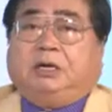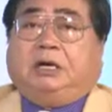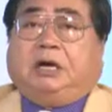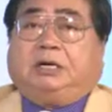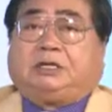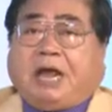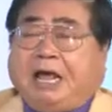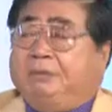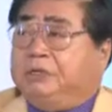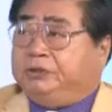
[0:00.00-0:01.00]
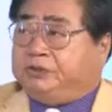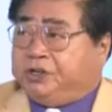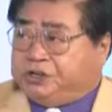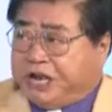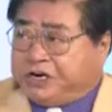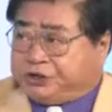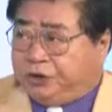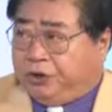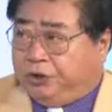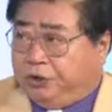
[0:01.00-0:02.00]
And time is
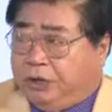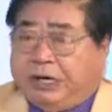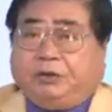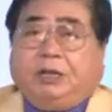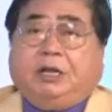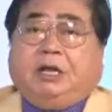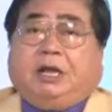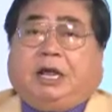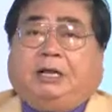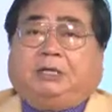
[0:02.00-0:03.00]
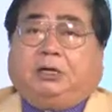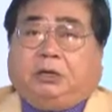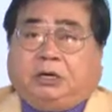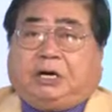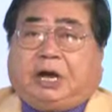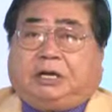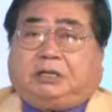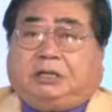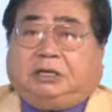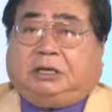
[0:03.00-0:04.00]
essential, right? And look at
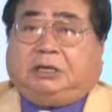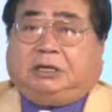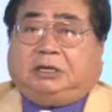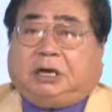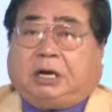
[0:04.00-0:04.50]
the